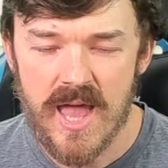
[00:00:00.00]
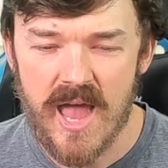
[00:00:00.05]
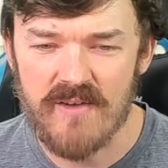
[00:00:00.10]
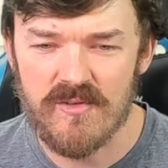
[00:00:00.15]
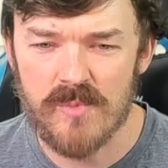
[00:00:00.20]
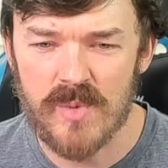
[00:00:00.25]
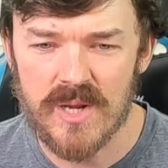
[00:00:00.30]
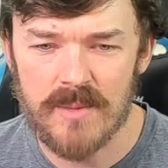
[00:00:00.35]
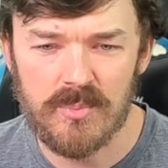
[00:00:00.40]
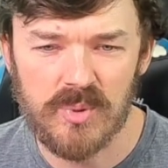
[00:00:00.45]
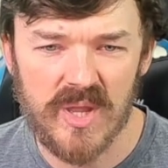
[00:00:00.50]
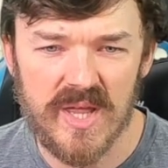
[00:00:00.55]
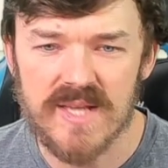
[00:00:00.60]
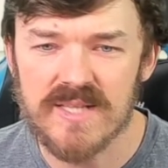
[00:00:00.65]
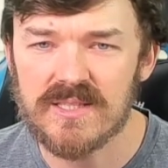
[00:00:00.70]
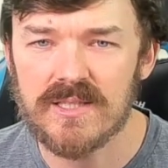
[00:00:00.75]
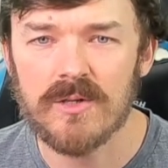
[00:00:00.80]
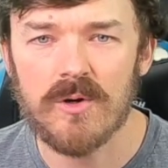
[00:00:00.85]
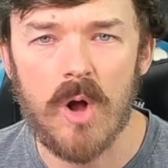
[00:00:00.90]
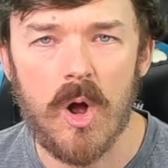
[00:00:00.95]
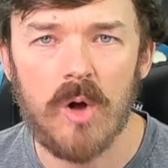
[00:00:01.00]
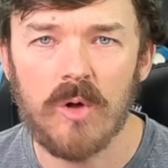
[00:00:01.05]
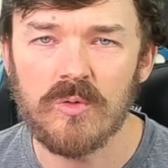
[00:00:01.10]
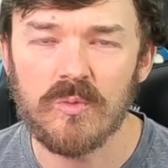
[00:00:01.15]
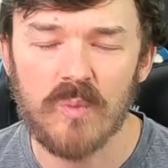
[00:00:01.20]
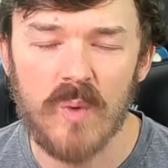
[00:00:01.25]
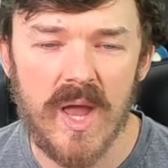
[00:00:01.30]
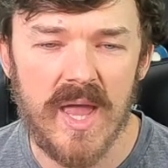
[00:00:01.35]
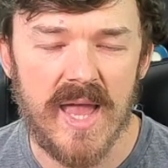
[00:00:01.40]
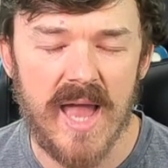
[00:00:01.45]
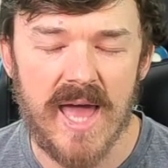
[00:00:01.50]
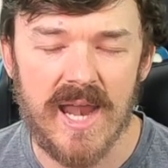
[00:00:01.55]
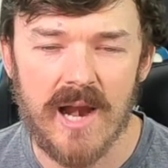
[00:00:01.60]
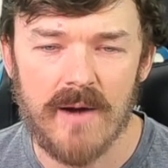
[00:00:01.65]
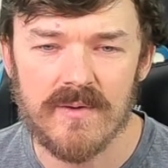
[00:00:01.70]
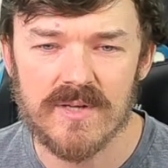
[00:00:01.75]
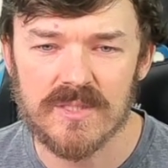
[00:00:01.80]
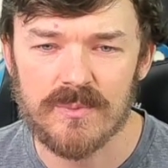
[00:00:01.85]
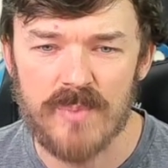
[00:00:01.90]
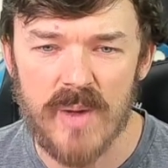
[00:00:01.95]
Everybody plays their own way, and I
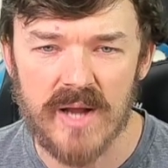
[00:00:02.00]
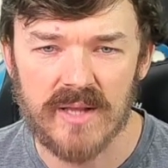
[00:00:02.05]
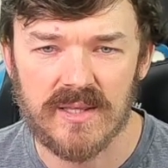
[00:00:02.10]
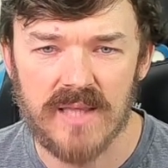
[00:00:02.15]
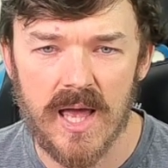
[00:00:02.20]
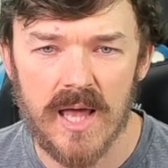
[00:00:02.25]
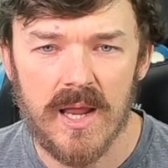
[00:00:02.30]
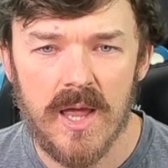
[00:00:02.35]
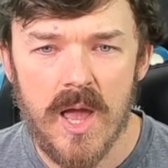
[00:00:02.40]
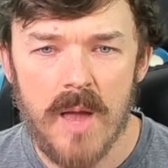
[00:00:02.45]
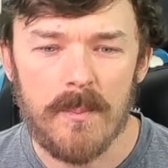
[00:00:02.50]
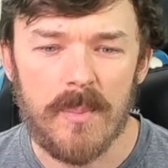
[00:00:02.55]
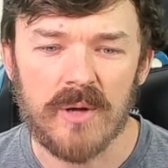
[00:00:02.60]
respect that.